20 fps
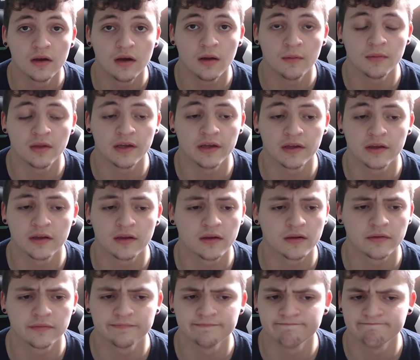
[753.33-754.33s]
I'm like,
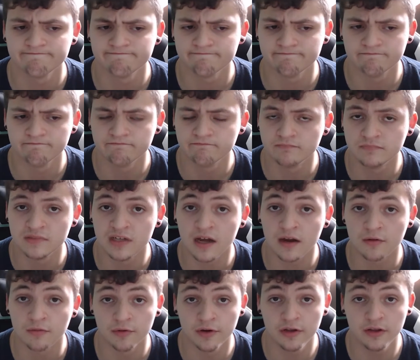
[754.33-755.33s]

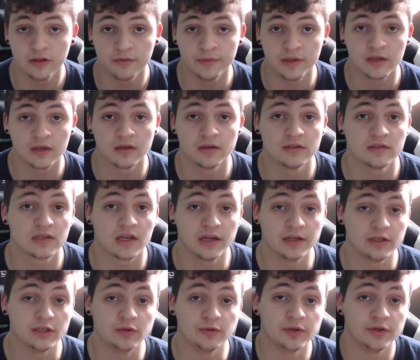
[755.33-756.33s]
not really, because I
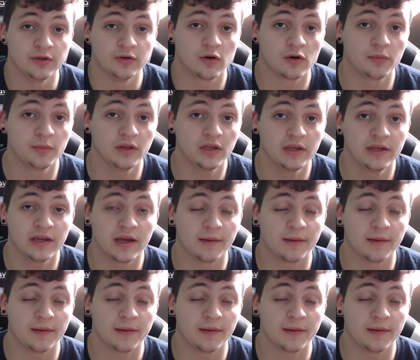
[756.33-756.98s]
do it normally.